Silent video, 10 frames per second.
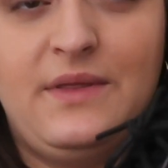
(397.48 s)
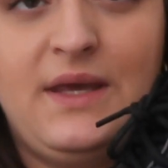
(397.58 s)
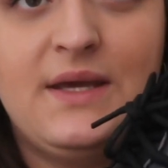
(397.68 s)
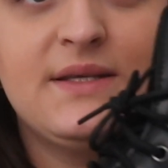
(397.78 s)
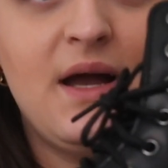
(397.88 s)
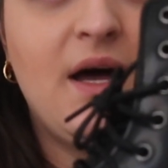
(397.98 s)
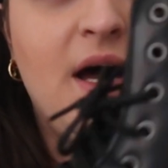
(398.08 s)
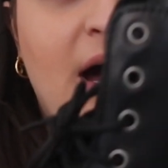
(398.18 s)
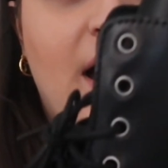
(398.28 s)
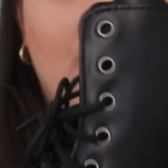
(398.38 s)
These are
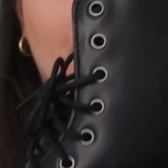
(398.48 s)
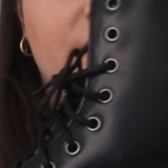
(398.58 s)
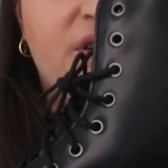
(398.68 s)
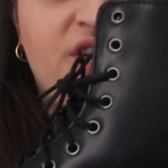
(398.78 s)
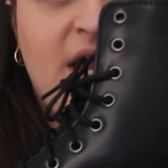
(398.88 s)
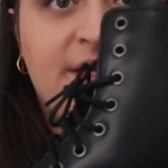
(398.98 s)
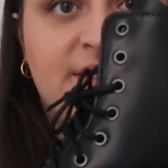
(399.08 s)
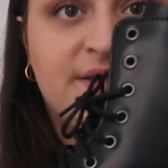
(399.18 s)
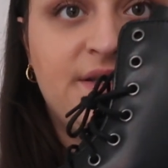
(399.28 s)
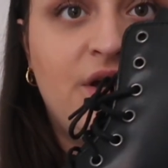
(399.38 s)
how the
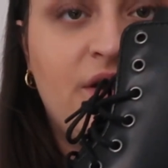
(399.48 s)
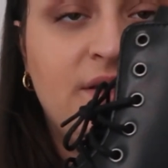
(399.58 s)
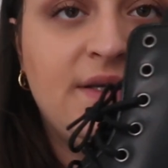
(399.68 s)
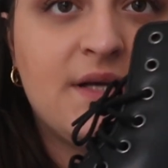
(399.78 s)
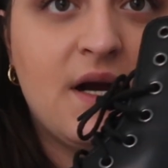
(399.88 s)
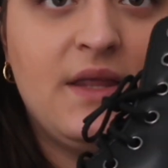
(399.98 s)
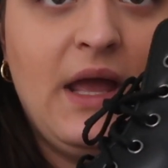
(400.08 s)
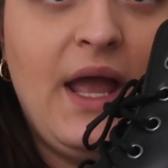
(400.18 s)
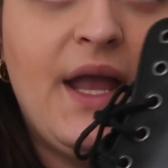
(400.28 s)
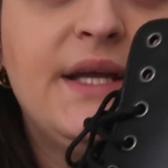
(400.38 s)
Jadons look. These are the
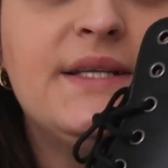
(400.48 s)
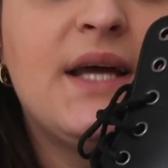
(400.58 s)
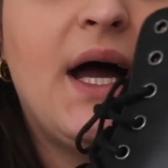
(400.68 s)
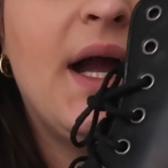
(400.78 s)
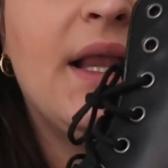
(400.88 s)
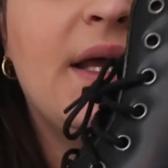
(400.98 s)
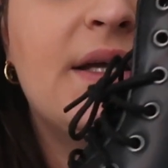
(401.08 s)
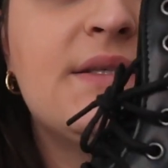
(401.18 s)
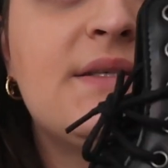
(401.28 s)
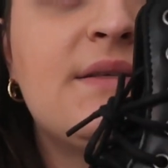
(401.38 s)
8
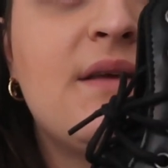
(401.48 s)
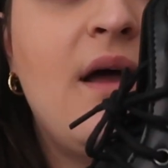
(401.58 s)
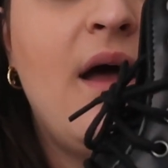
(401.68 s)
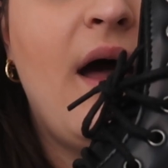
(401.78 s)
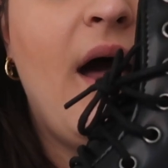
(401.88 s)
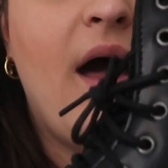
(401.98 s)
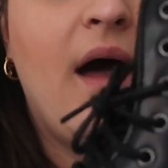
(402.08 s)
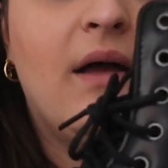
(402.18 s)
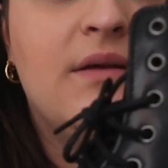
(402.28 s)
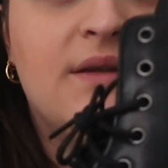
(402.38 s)
eyelets
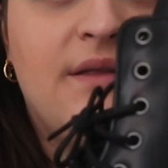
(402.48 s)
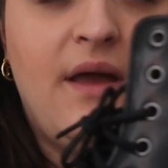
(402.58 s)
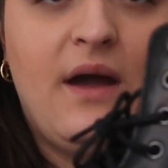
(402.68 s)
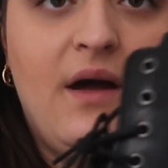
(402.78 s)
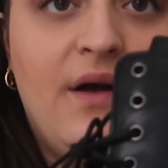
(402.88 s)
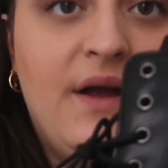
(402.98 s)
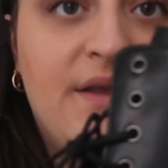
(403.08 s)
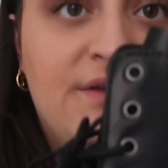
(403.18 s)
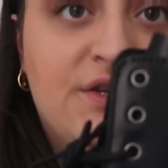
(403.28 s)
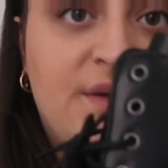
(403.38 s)
and they are
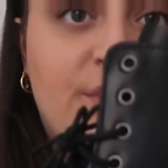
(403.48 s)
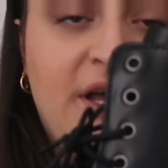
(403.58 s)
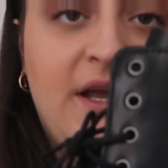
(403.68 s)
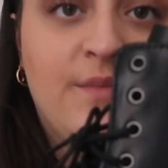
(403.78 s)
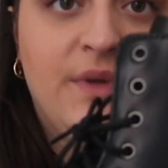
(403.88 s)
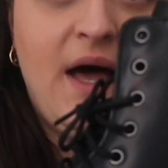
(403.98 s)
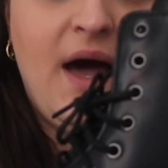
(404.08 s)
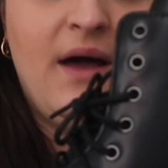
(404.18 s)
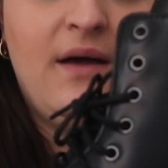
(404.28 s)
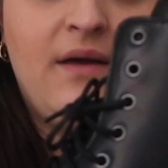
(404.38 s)
in just the plain
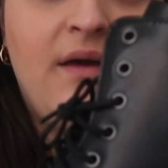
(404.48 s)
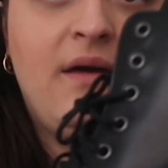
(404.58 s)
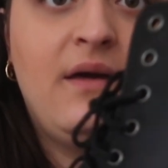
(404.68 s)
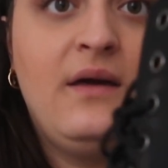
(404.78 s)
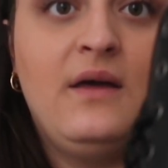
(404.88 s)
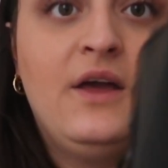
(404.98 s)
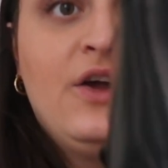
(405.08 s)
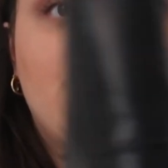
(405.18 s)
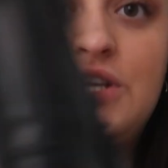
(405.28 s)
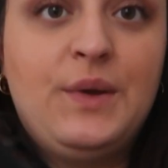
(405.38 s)
black,
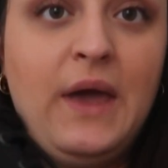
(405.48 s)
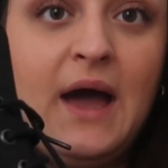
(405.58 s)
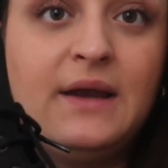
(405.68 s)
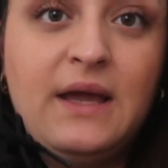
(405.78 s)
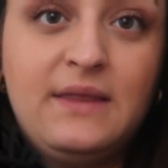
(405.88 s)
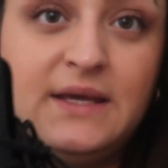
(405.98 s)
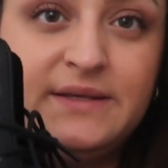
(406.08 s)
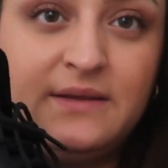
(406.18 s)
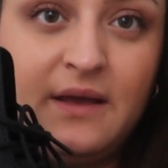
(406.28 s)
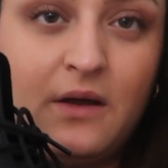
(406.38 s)
because you can get these
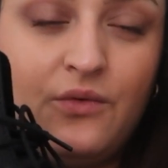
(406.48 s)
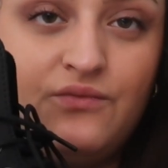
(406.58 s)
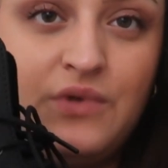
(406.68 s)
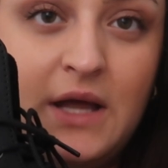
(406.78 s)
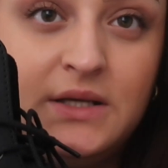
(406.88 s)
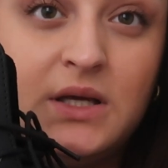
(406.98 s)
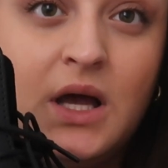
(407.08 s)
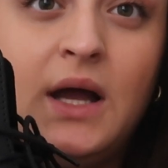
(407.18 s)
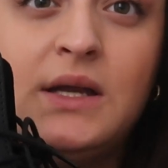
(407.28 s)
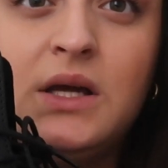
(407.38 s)
in like a red
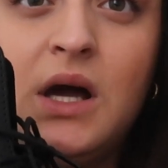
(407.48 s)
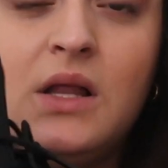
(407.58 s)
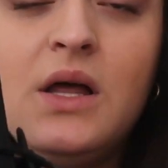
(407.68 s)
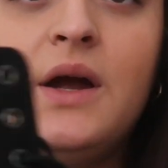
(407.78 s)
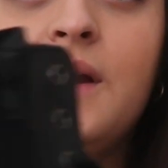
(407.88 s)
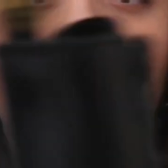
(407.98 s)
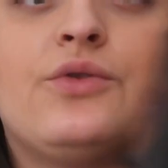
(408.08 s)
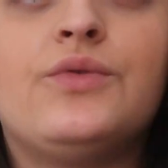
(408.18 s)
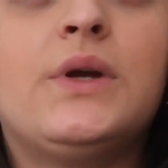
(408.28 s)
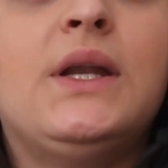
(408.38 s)
kind of color and a
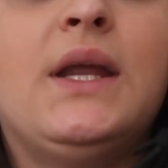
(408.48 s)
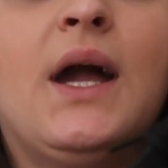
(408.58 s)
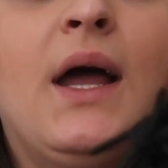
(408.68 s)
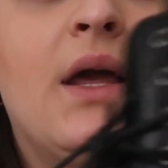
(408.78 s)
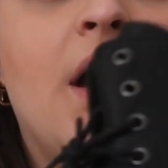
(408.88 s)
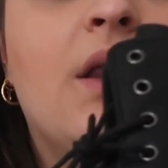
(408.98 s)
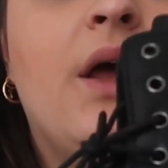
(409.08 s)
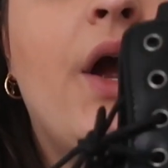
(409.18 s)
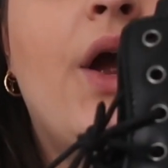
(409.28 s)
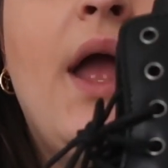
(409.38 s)
greeny kind of
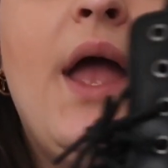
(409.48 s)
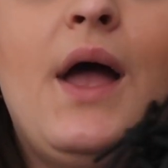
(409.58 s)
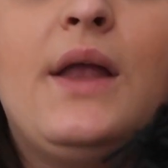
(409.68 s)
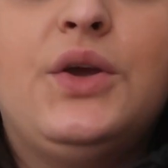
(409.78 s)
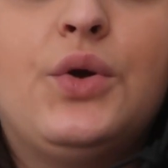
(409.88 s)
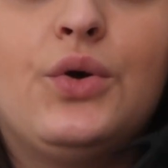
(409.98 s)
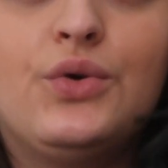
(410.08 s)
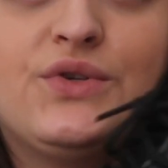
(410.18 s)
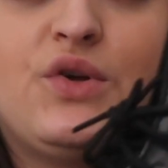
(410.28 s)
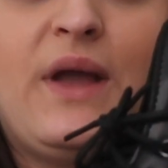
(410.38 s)
color, and you can
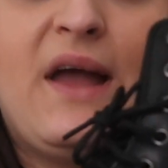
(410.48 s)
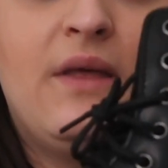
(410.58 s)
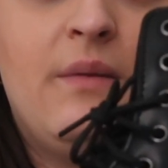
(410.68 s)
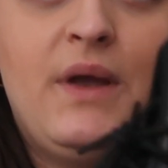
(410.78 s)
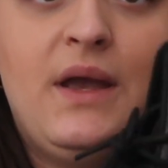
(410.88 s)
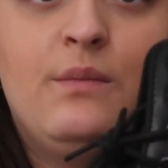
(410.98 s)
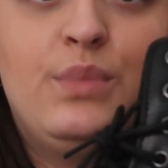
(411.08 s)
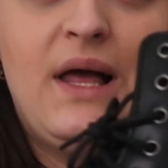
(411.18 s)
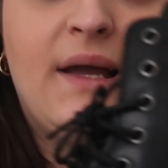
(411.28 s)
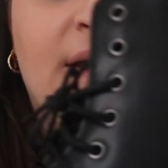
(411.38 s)
also get them in
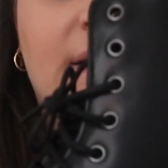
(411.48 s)
black